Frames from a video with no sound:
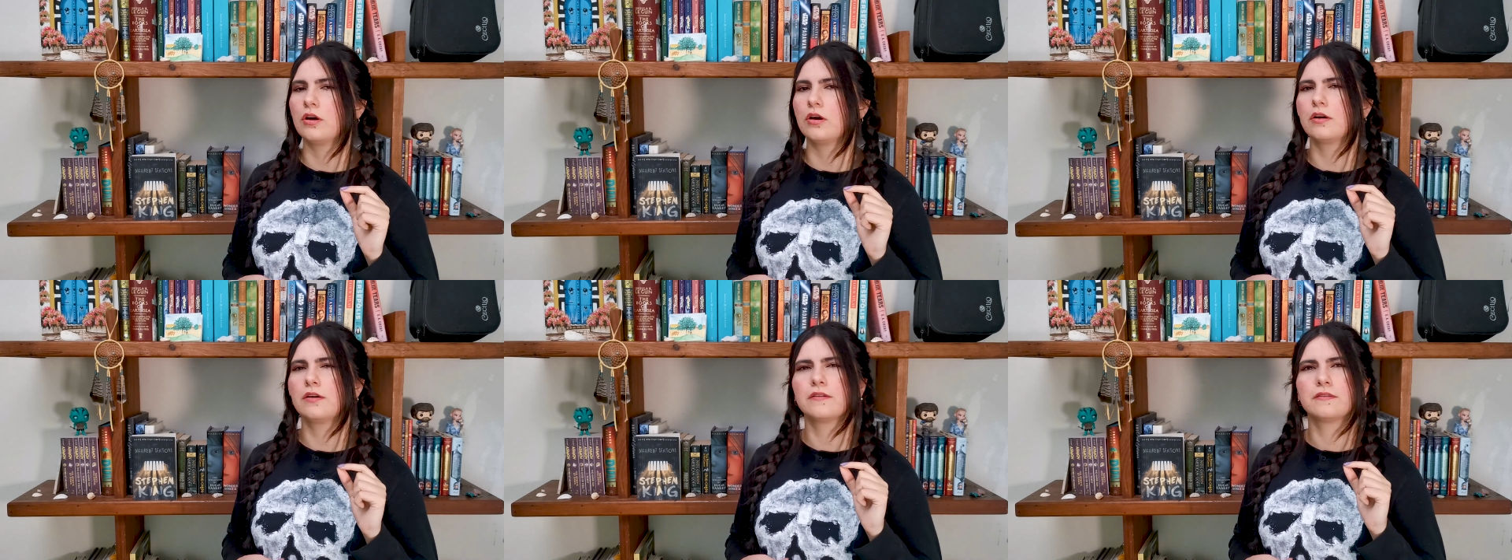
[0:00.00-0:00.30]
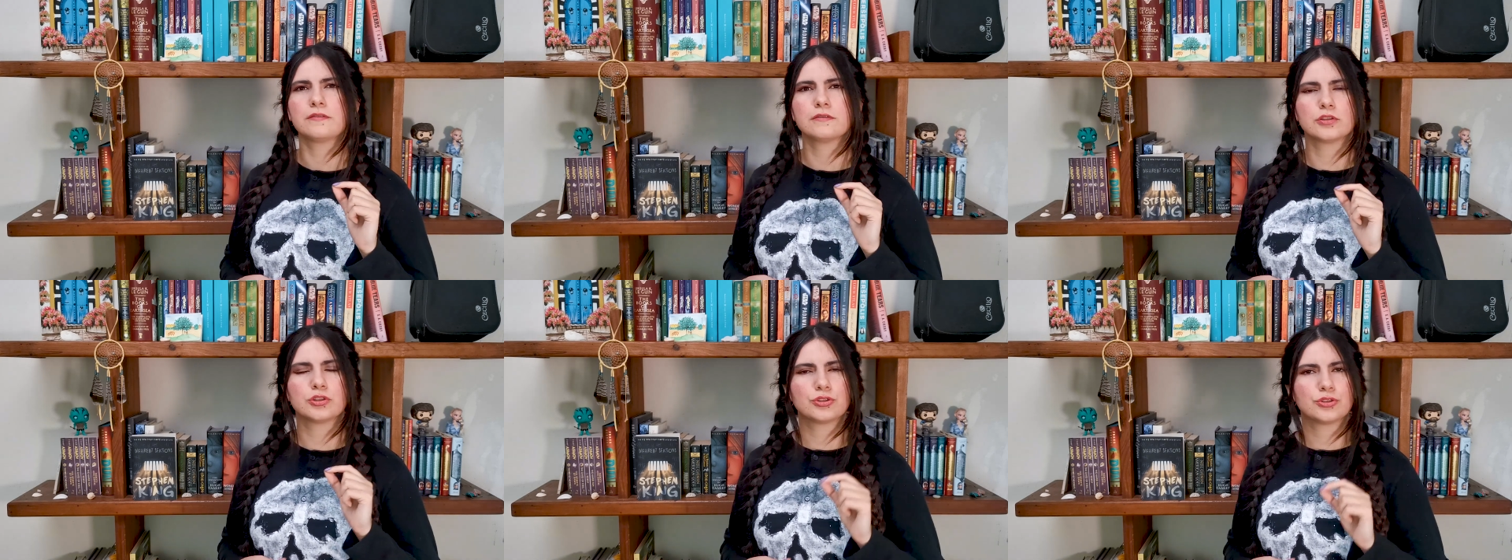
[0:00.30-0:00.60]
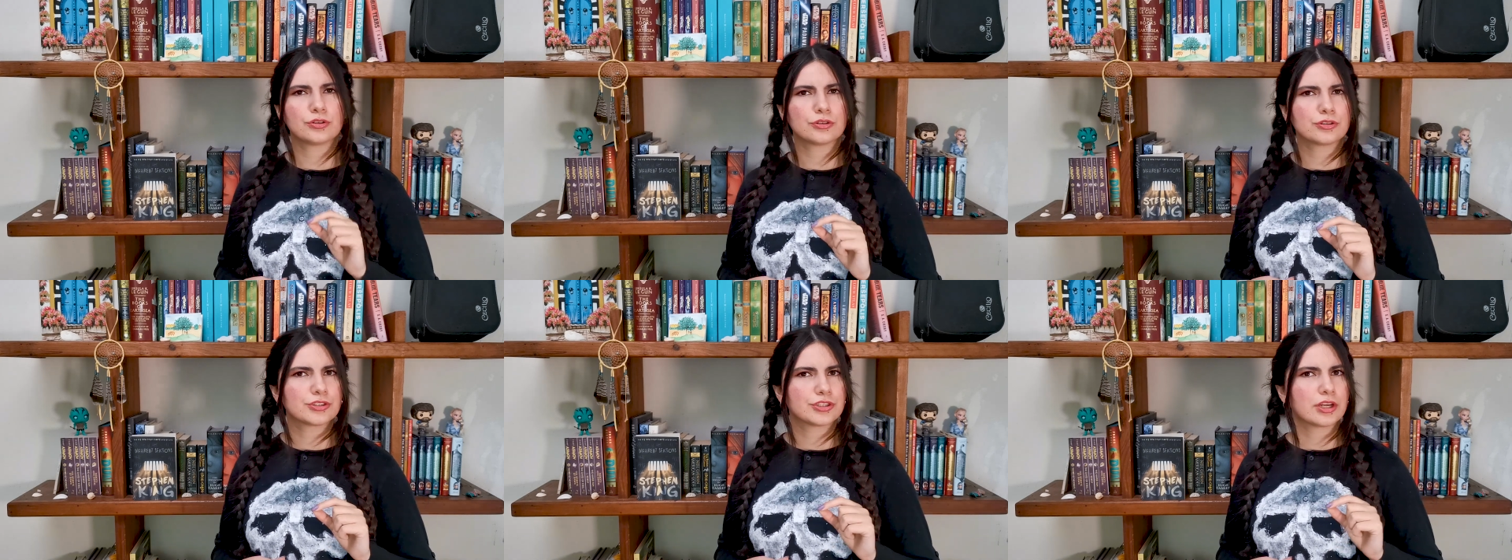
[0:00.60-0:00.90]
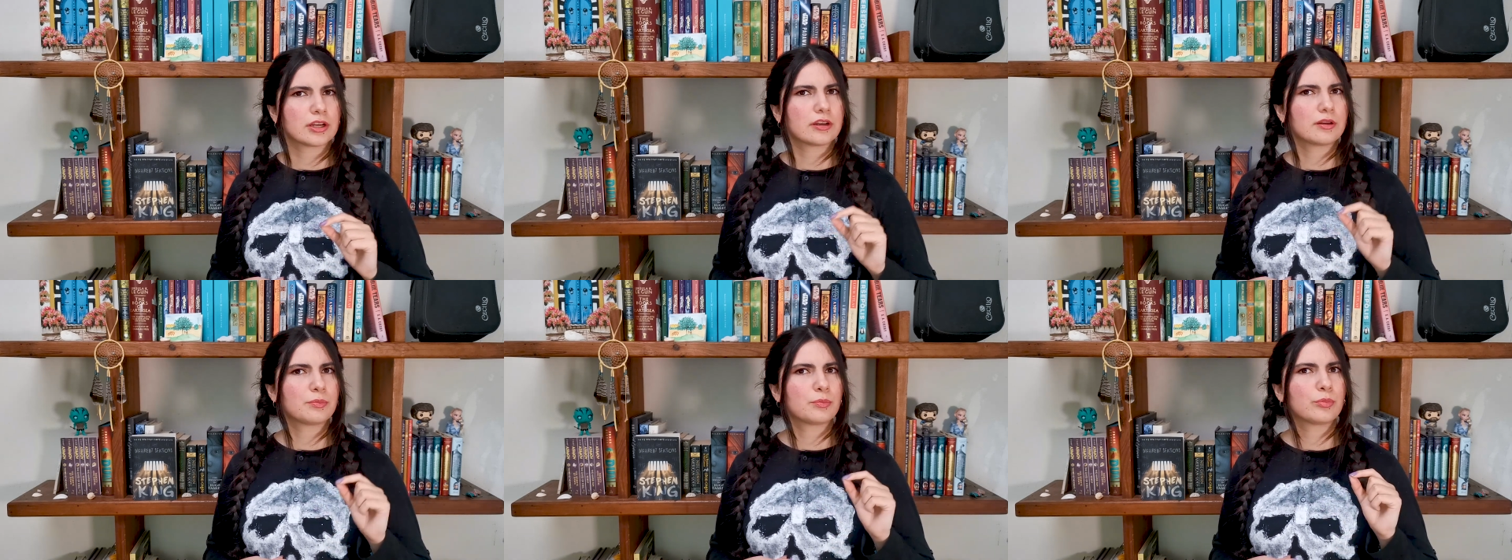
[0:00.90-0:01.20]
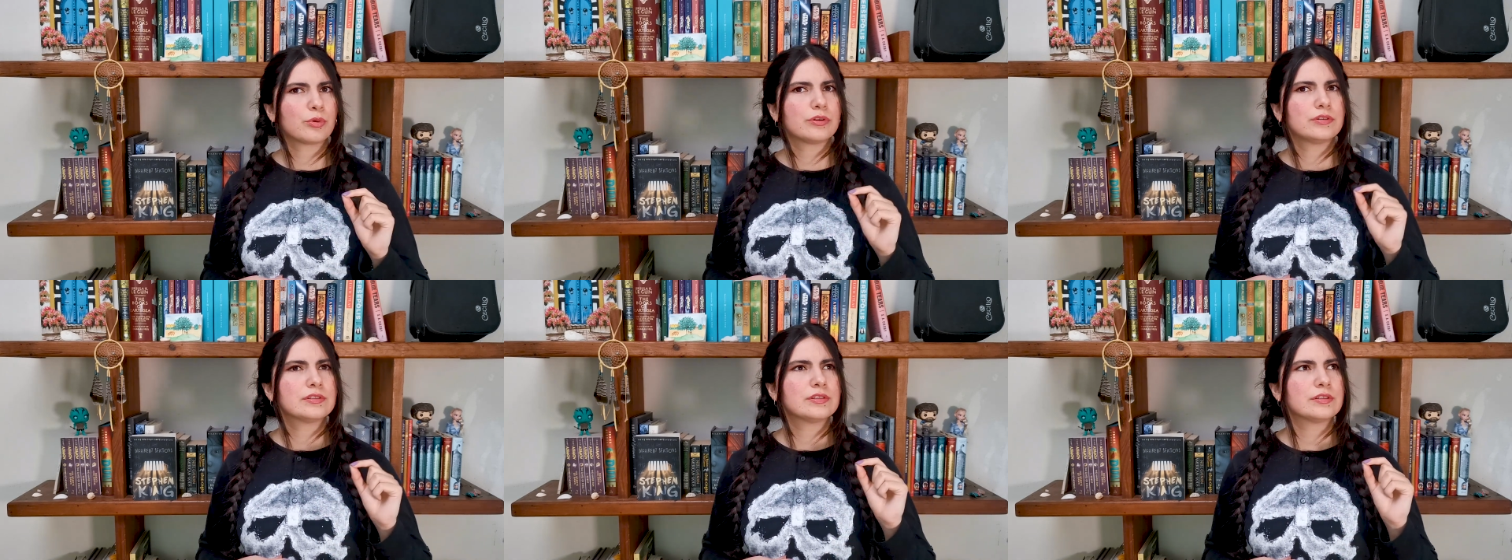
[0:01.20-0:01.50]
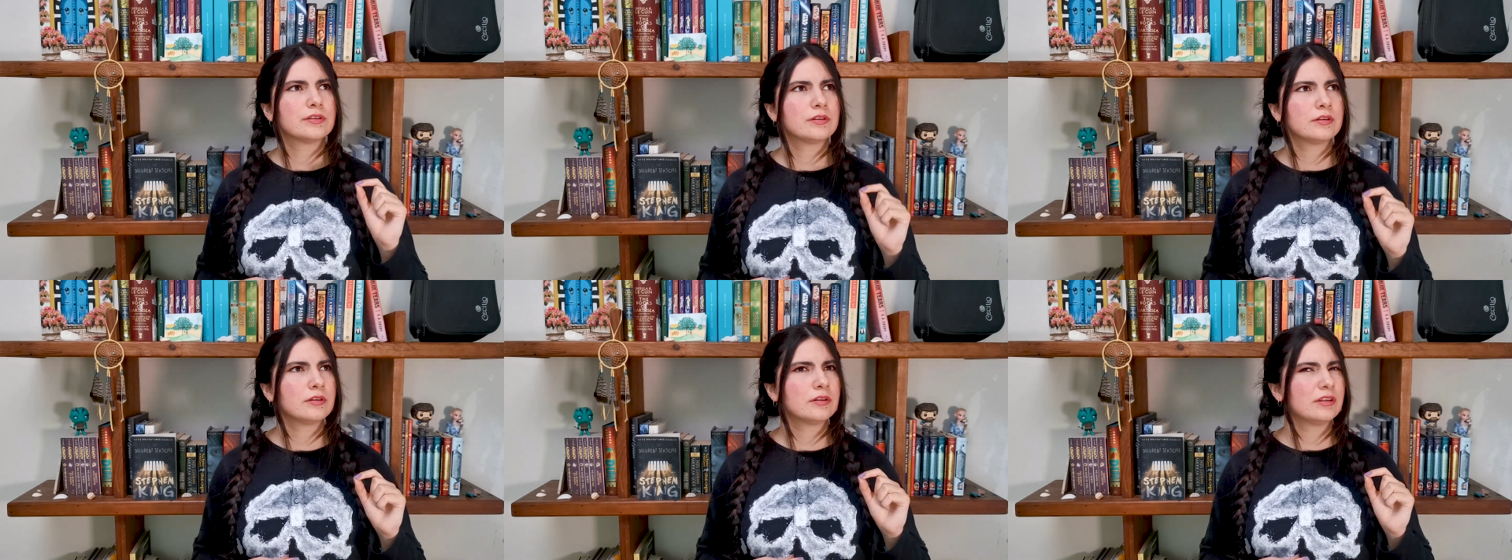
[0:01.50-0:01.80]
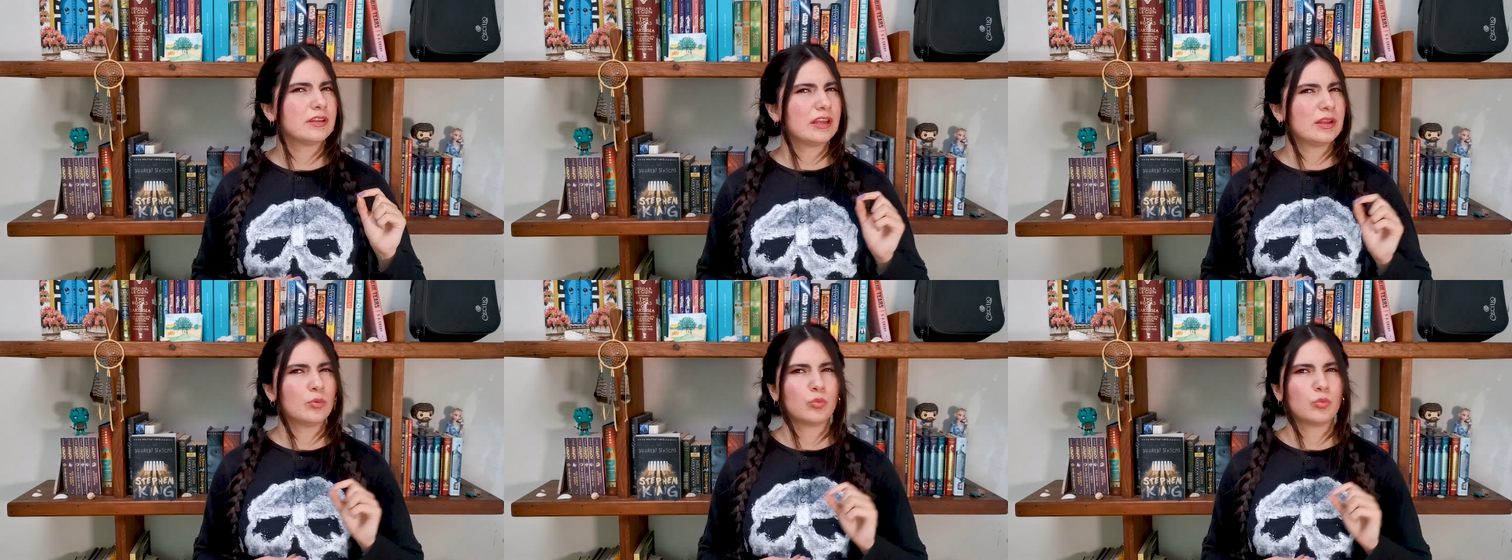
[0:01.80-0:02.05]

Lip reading: of Shawshank prison